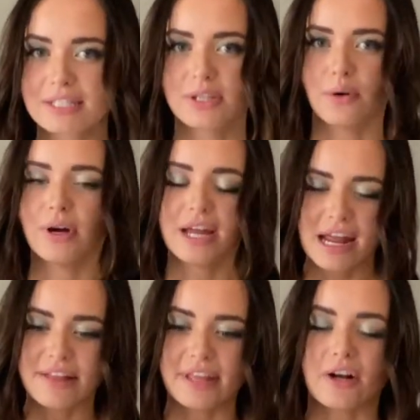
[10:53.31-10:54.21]
So
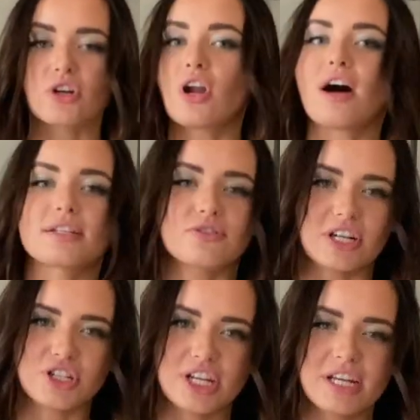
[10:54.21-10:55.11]
they are not
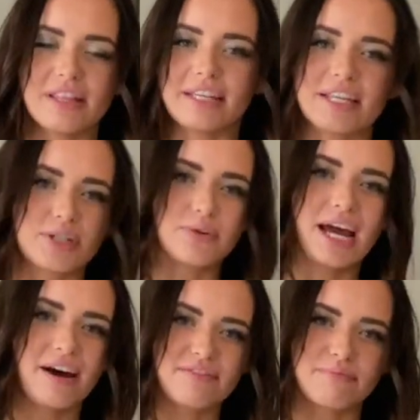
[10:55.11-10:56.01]
stretchy, like they don't
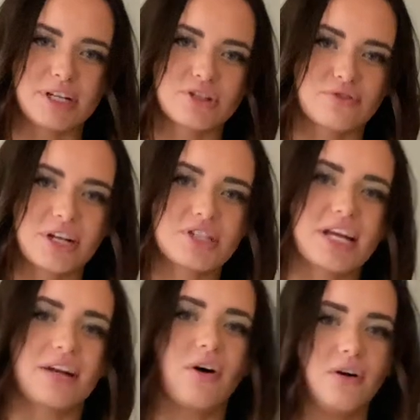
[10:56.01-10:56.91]
have much stretch
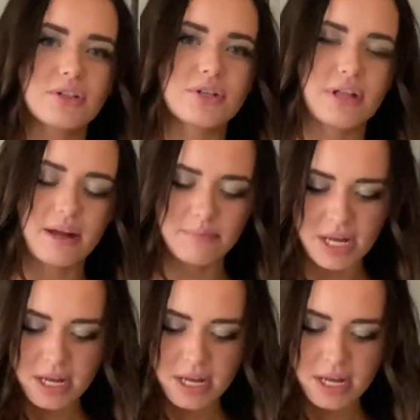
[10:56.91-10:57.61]
at all to them.